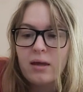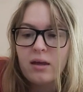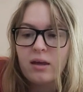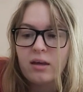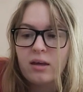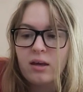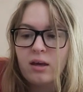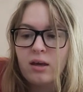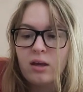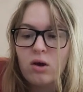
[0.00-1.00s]
It
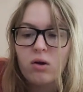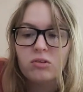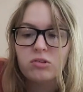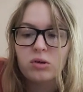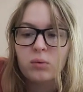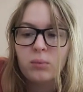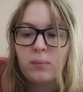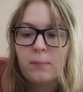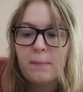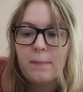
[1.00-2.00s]
can also
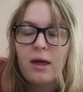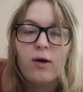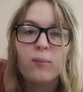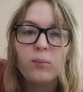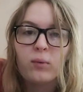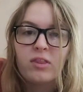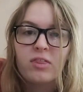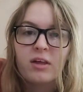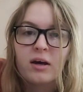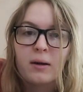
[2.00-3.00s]
help with
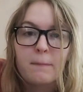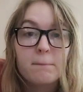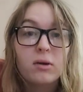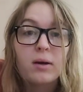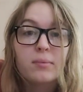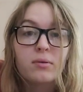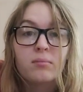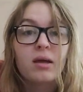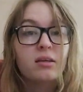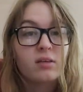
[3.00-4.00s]
perhaps
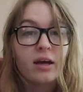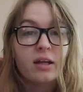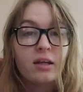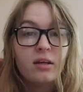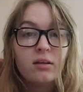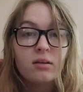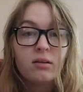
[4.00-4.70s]
some anxiety